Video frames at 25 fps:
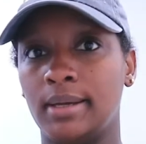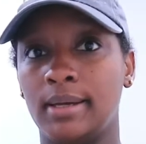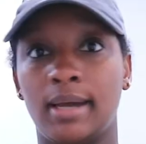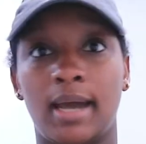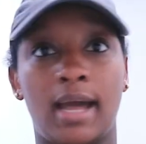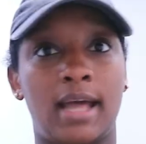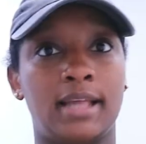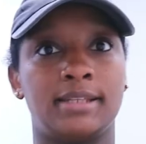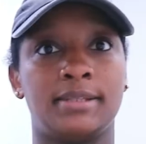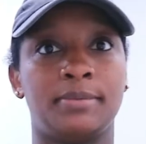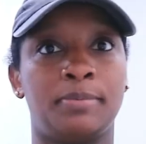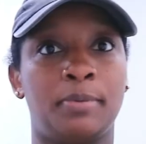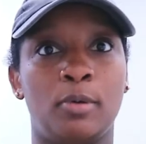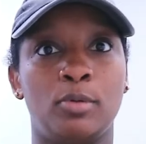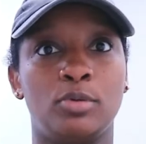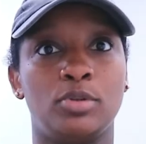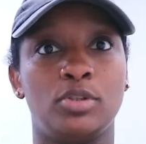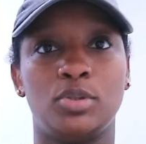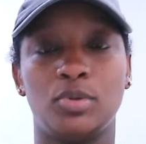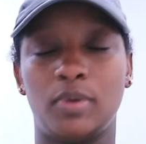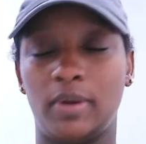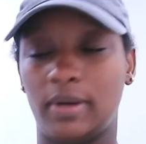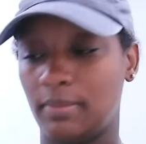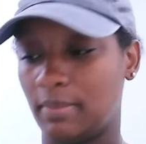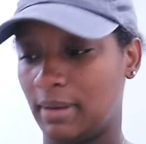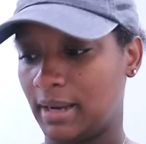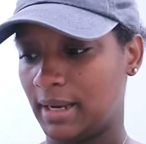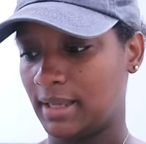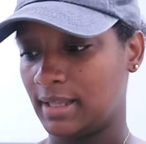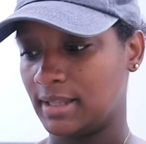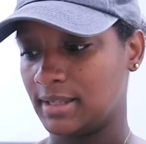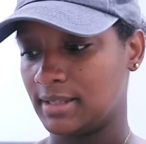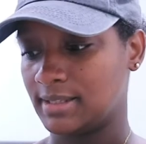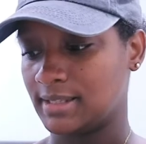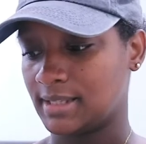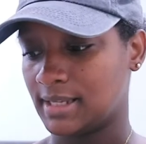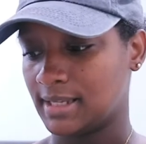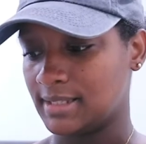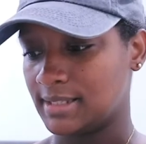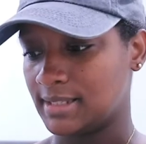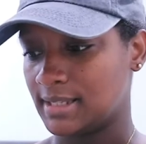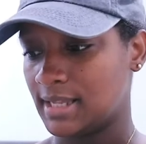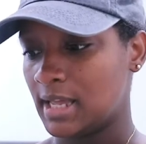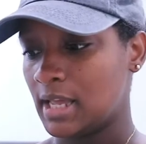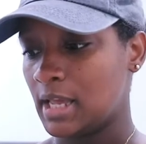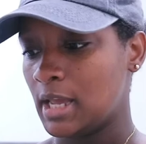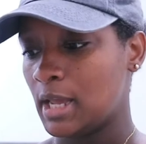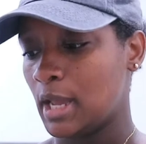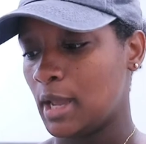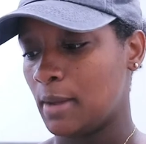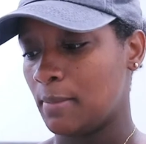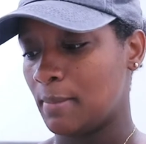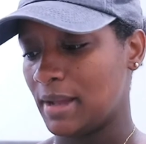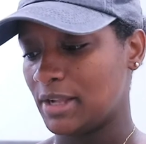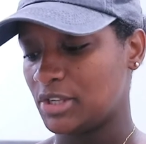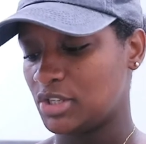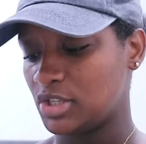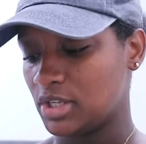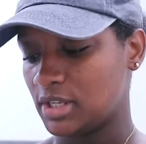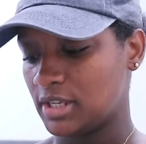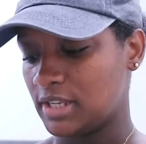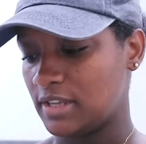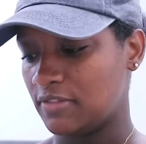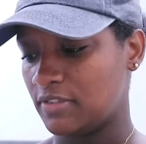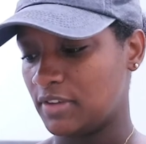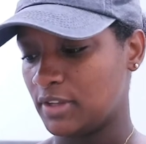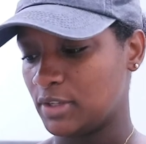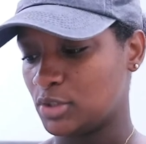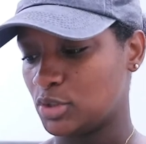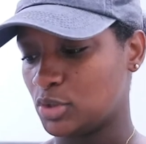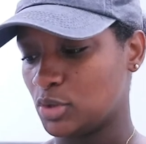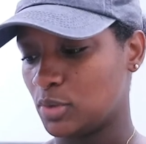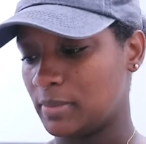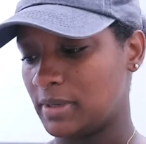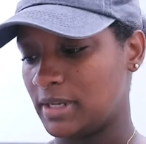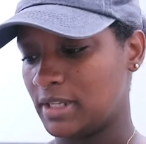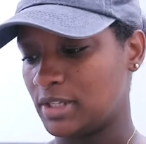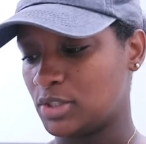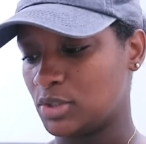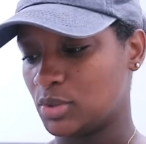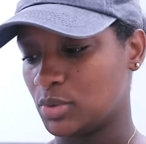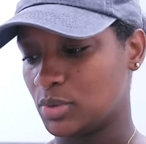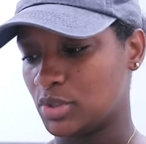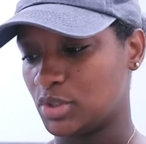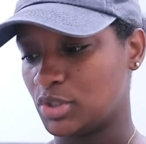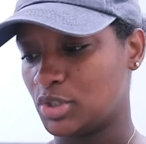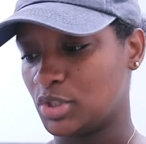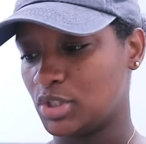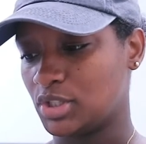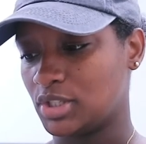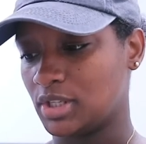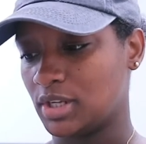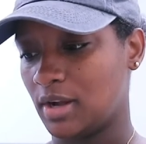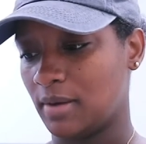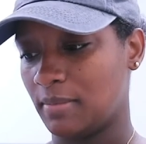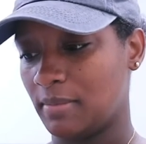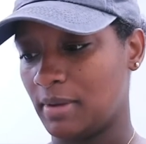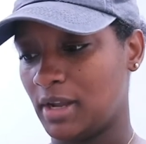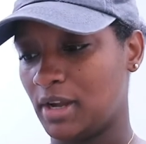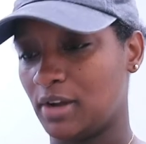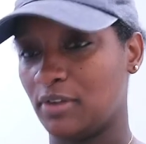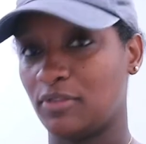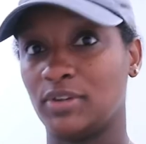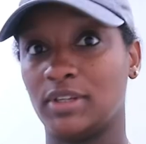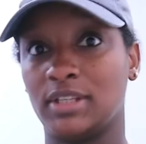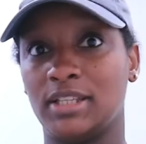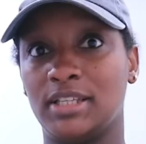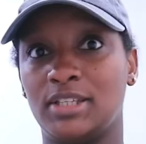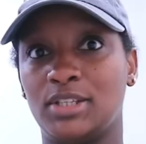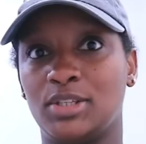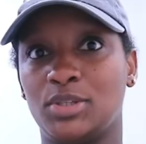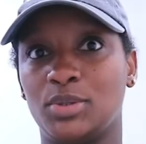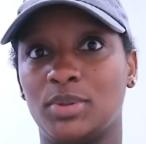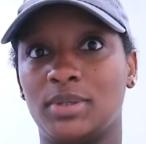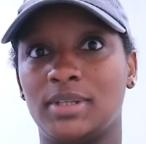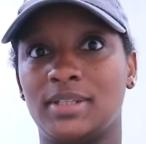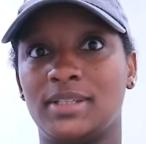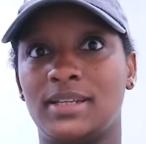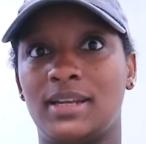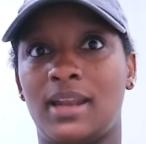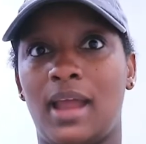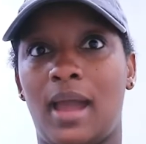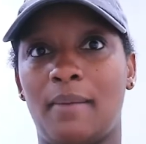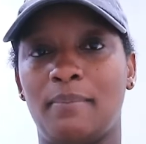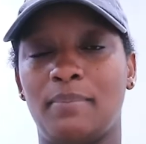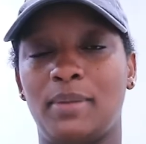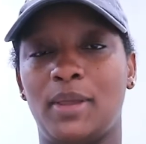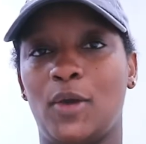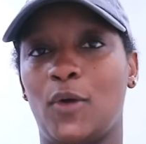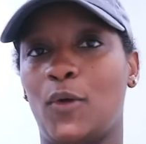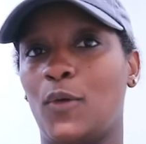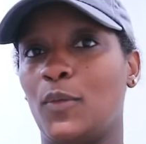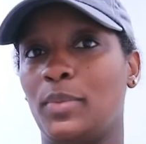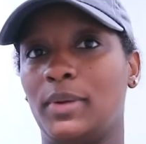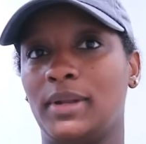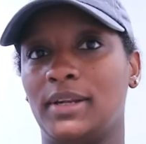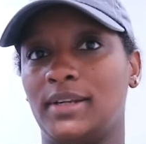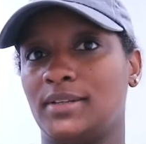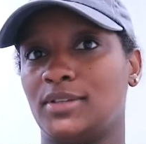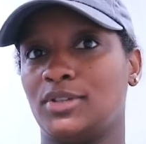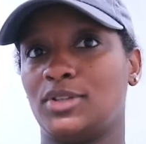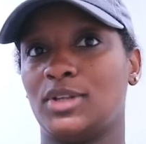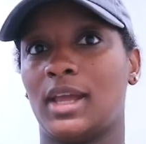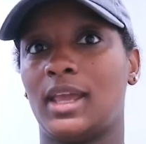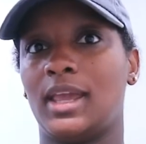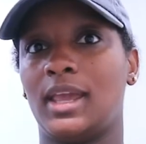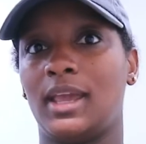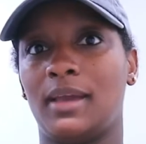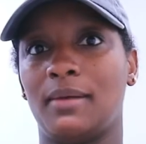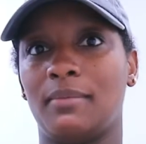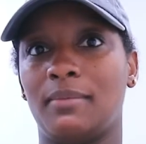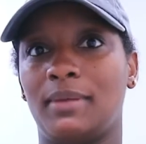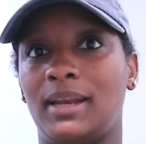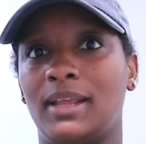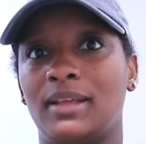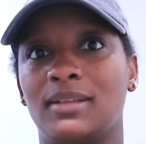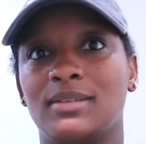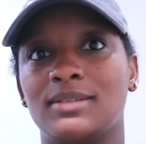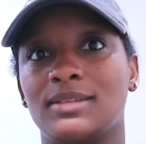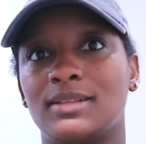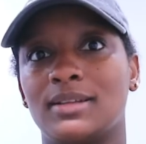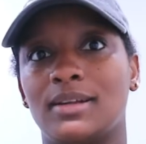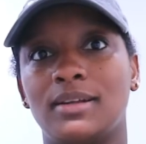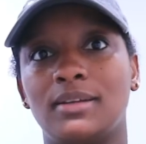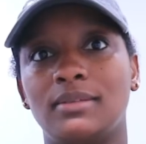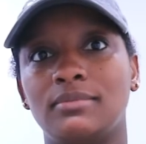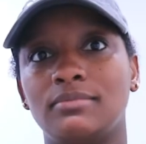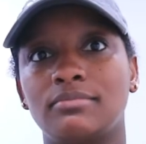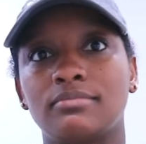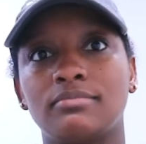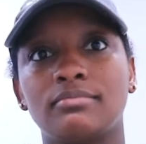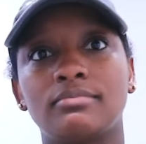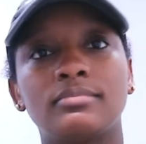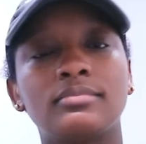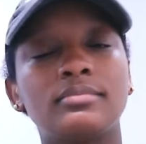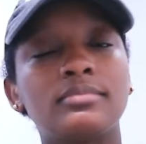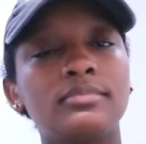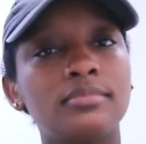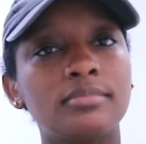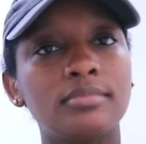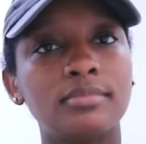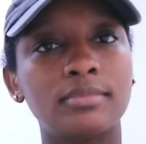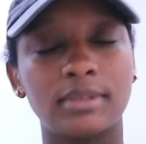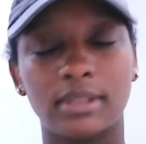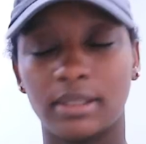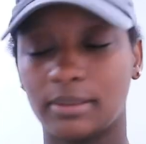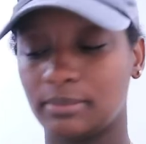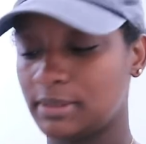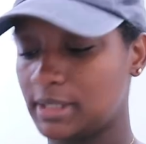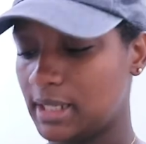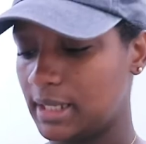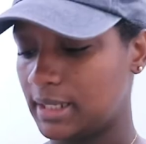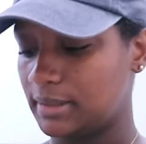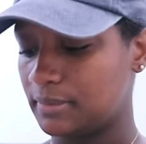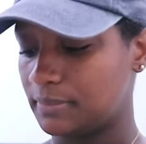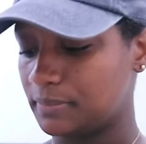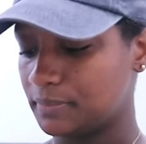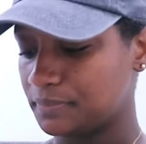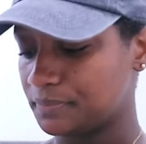as opposed to anybody else because imagine leaving so many stores just to come here for this store to not be open so I can get my nails done. I'm tight.